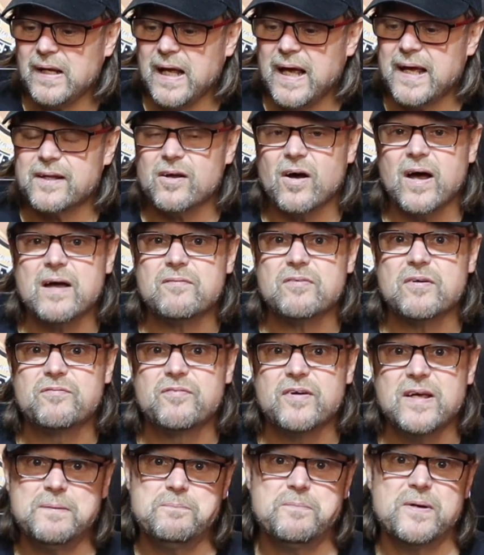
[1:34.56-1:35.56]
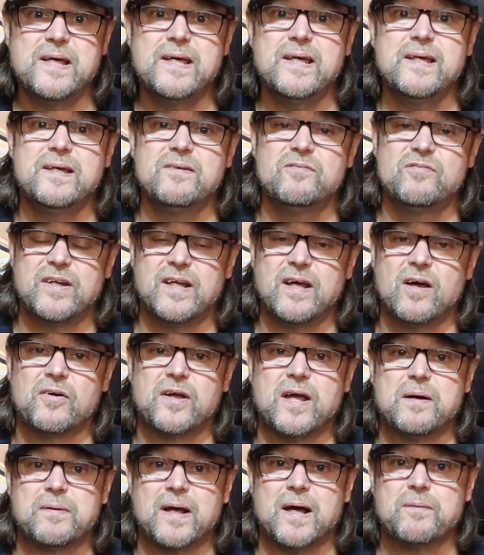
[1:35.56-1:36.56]
And I have a VB video
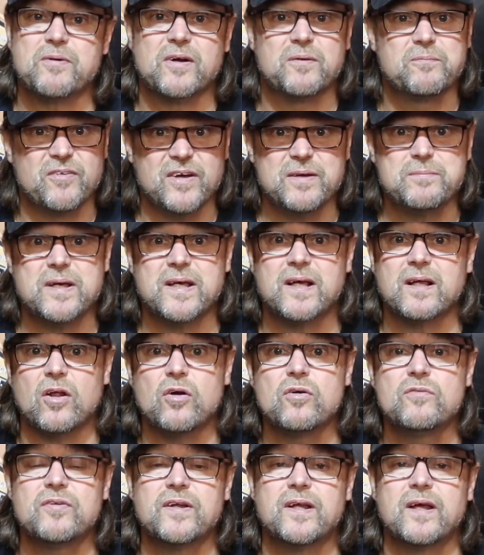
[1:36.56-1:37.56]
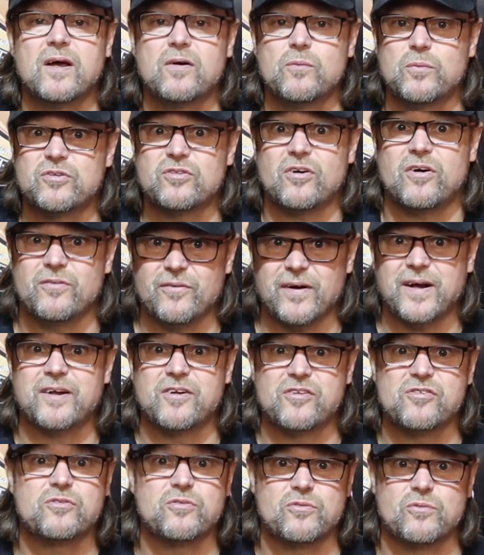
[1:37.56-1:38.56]
coming up, a VB clone video, which I
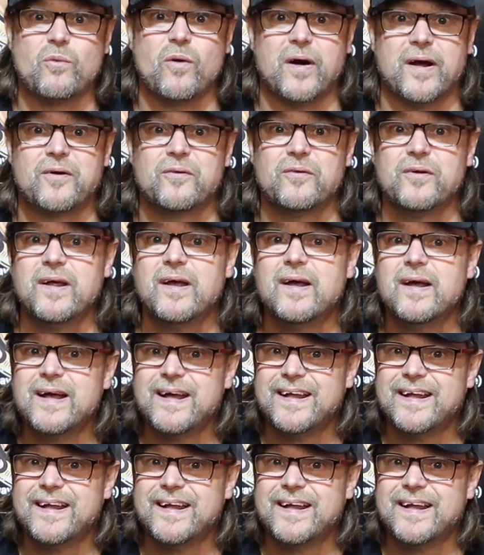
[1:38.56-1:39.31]
reckon is quite good.